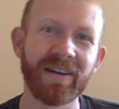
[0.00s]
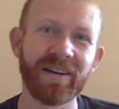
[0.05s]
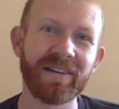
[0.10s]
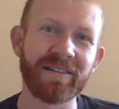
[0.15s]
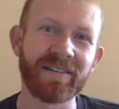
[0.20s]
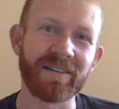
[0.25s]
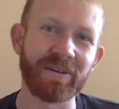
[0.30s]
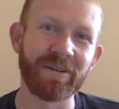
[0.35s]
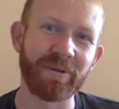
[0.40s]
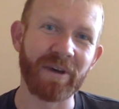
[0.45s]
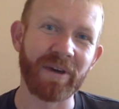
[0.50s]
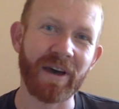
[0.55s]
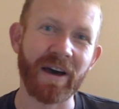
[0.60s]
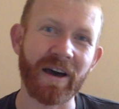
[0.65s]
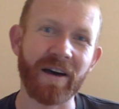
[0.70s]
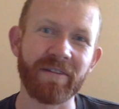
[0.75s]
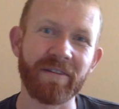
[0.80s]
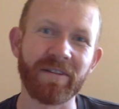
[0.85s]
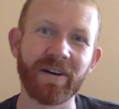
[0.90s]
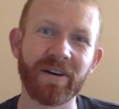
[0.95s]
So we
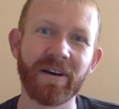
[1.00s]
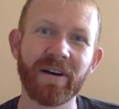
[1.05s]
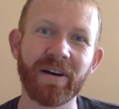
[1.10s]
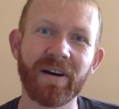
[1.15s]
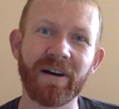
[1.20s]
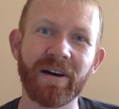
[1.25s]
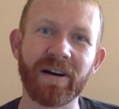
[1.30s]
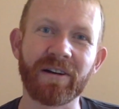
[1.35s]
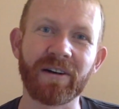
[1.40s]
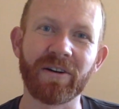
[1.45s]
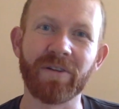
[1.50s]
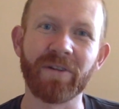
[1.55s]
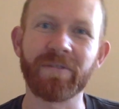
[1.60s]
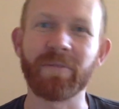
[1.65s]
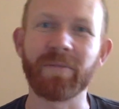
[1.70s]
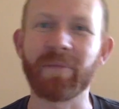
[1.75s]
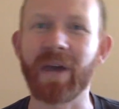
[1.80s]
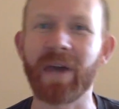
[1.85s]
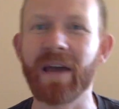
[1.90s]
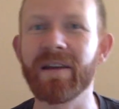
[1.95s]
have a girl
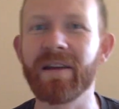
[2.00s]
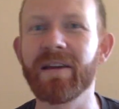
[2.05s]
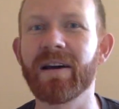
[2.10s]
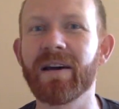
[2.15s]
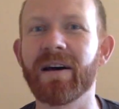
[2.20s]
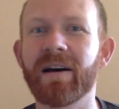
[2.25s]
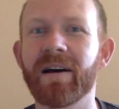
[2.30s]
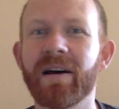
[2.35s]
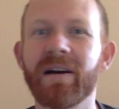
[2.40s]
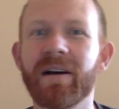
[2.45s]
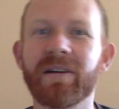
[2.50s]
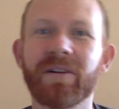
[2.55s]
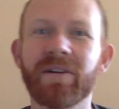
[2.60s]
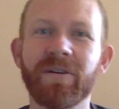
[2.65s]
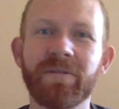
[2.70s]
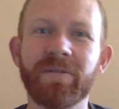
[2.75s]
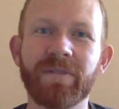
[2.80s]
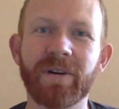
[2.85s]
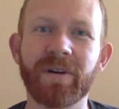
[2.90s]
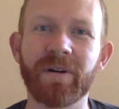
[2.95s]
from Kenya, a
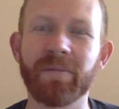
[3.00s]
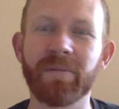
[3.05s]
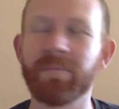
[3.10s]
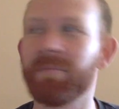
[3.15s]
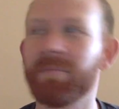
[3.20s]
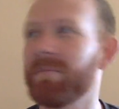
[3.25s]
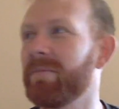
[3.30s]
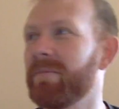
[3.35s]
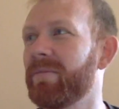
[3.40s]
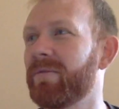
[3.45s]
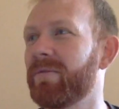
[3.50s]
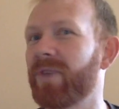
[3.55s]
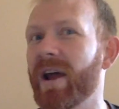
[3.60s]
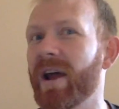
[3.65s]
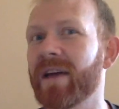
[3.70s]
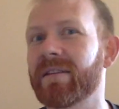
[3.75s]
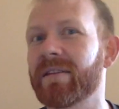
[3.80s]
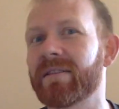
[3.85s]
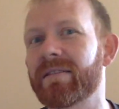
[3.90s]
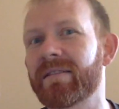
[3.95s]
girl from
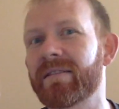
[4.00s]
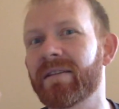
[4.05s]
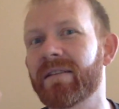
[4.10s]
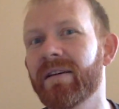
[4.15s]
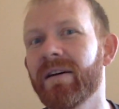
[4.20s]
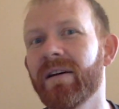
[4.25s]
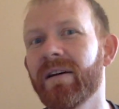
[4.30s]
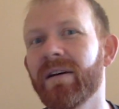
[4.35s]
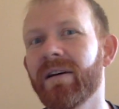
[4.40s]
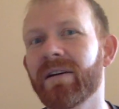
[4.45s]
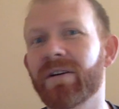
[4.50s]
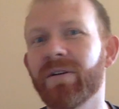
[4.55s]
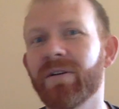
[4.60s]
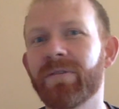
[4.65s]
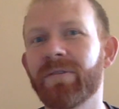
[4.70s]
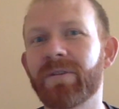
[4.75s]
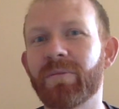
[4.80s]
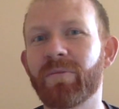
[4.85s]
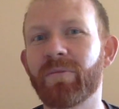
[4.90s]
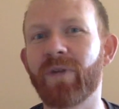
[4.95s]
France, a girl
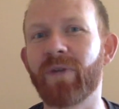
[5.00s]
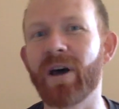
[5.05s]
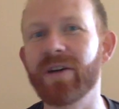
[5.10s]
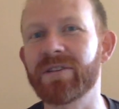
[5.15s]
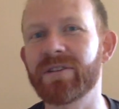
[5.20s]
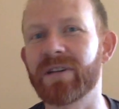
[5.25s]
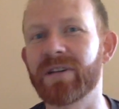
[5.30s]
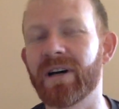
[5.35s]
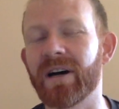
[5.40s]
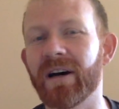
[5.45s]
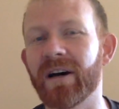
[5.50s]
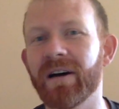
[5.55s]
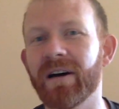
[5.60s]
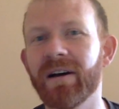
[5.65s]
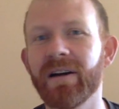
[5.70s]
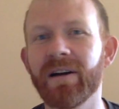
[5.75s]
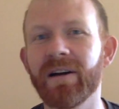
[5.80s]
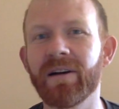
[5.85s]
from Russia.